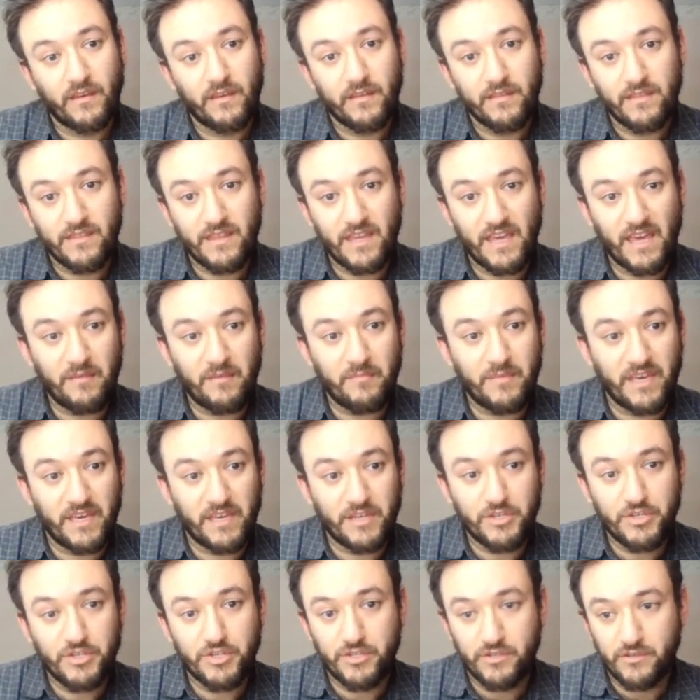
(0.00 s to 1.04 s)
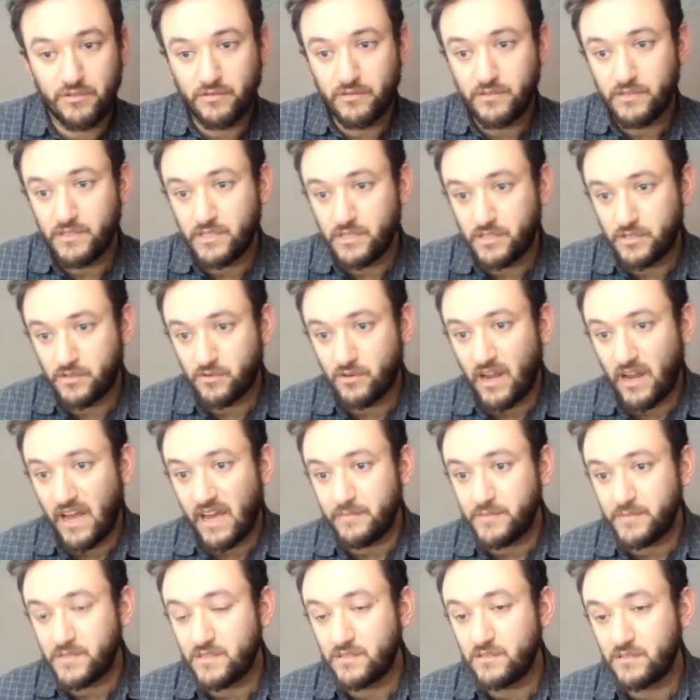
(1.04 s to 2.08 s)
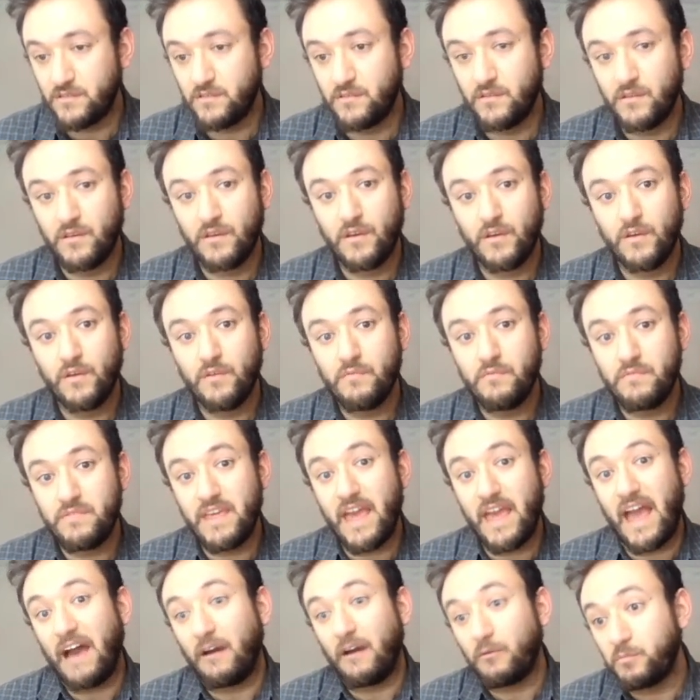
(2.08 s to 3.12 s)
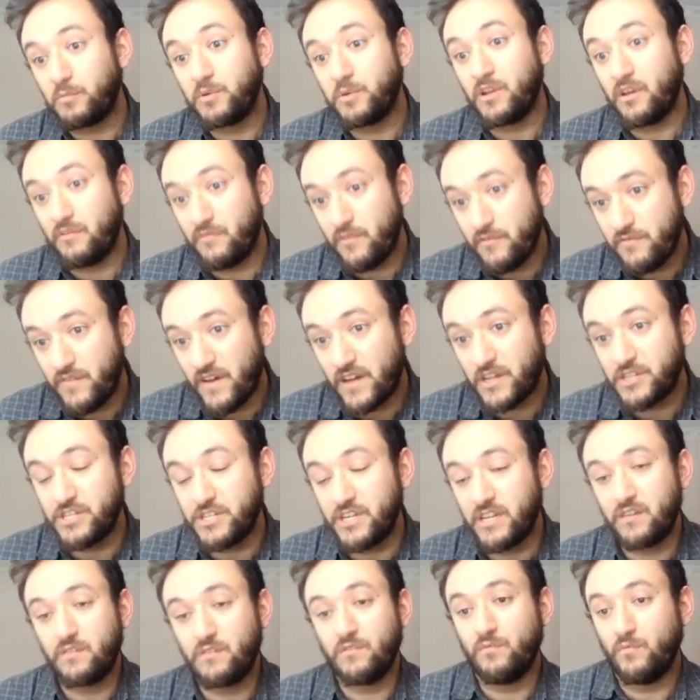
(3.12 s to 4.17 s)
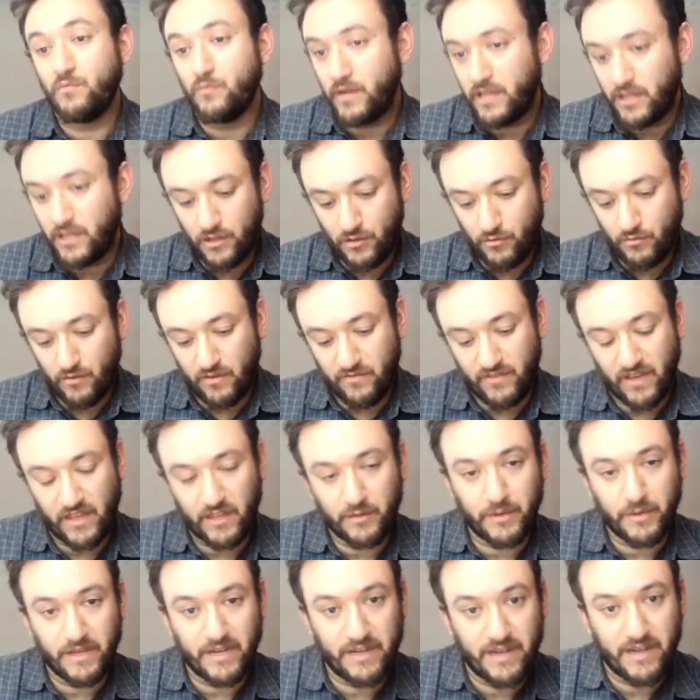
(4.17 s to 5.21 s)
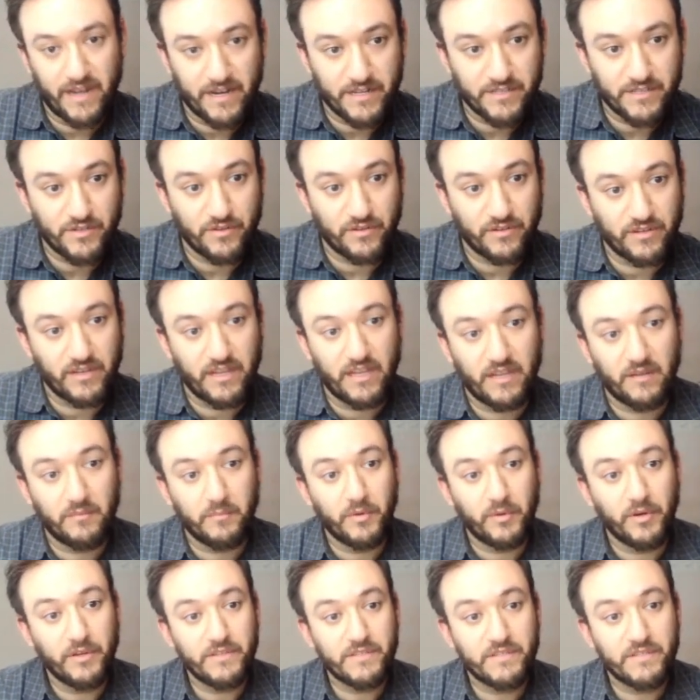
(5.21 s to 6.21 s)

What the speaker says: The image describes the output of a function when you evaluate it at a certain input.